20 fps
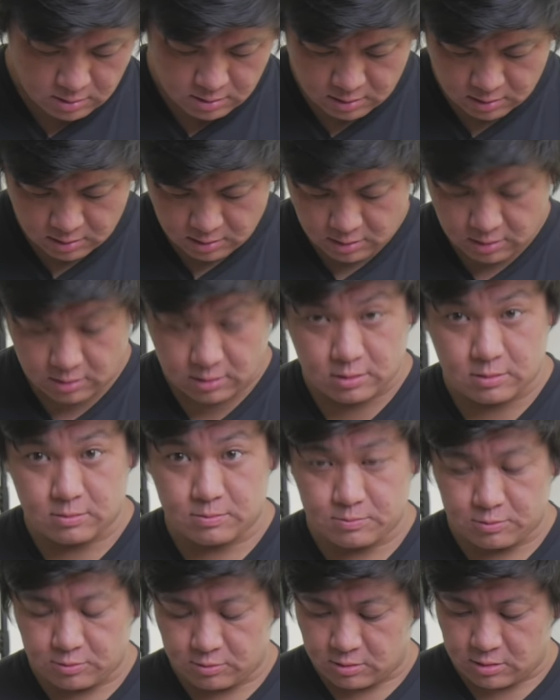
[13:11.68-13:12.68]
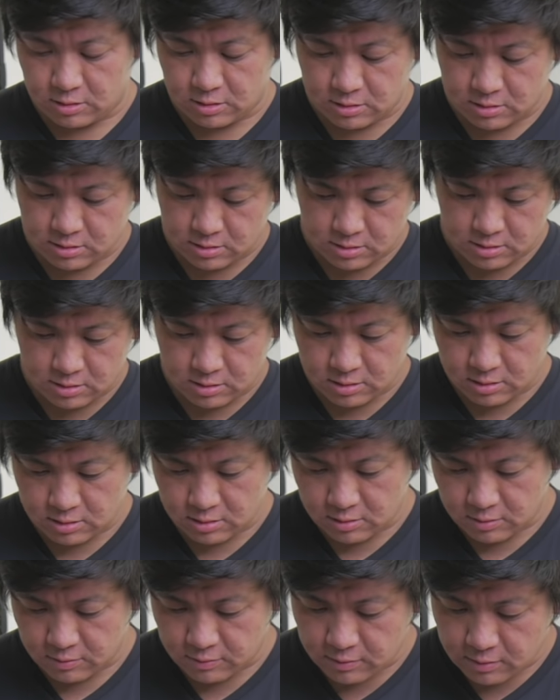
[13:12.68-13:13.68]
And put this
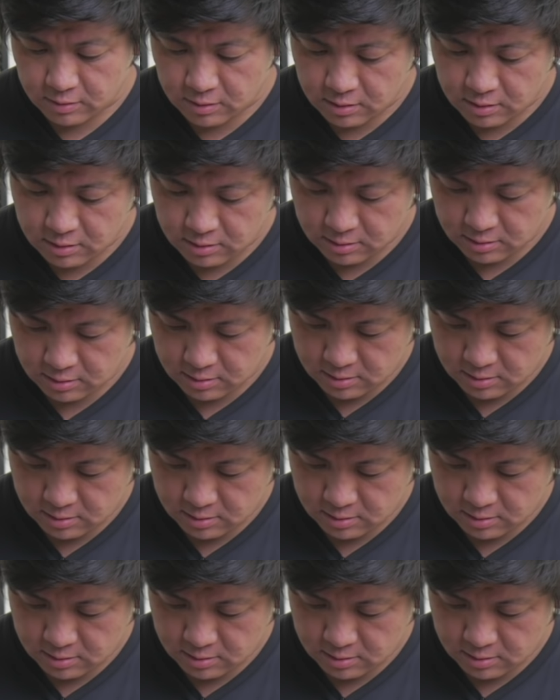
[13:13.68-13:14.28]
over here.